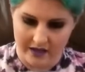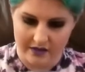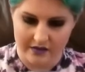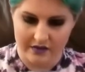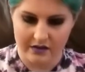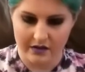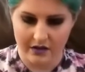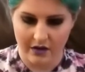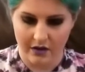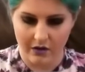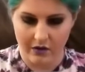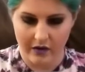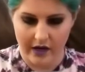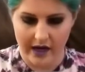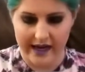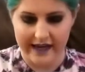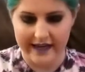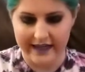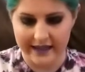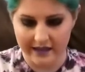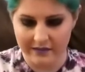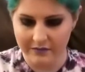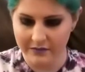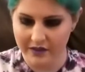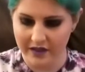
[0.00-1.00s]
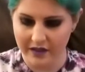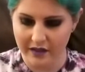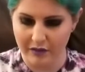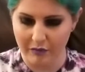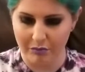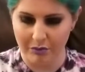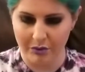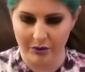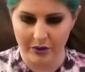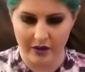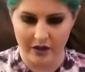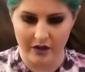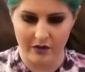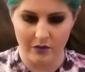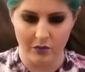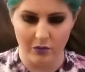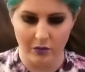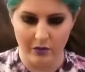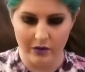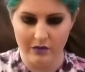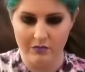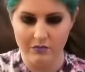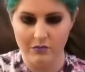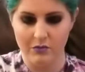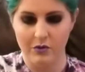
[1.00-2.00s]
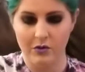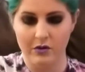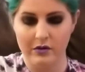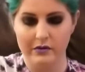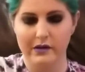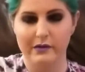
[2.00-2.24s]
so I am gonna put one more